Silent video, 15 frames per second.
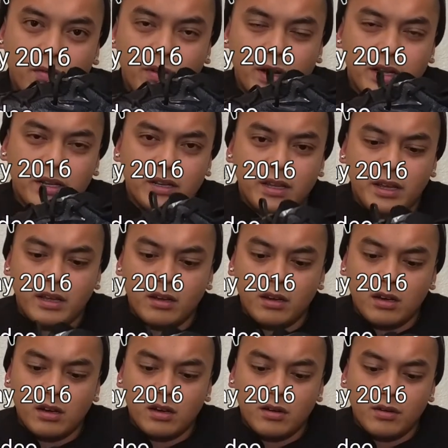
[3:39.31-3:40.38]
find that
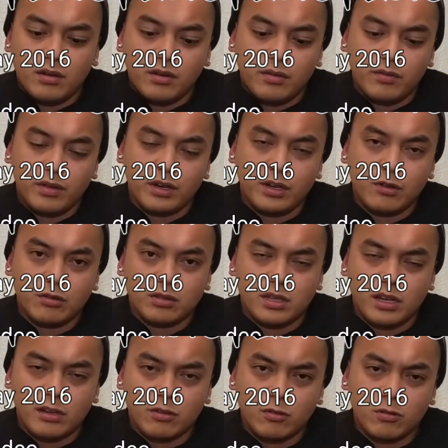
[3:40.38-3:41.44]
uh, video
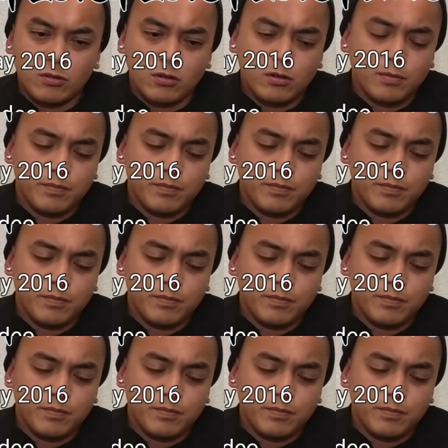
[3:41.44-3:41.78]
title